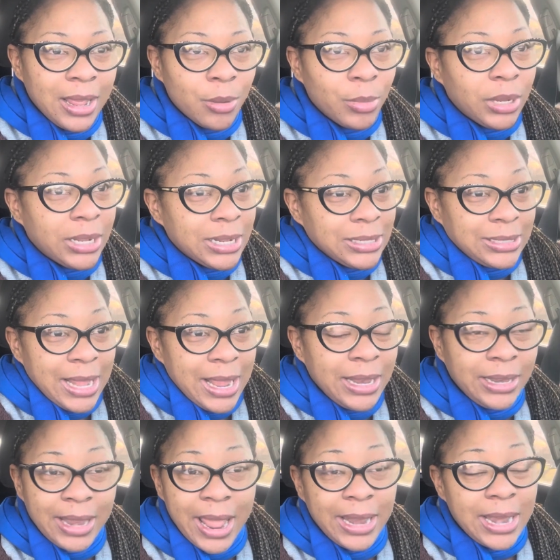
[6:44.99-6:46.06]
because they
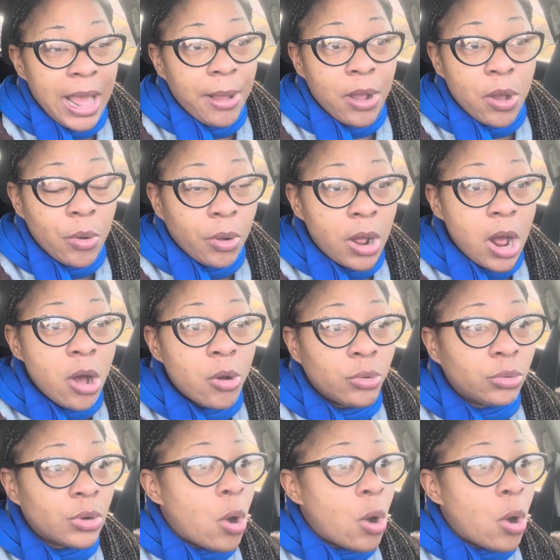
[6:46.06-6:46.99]
not gonna go.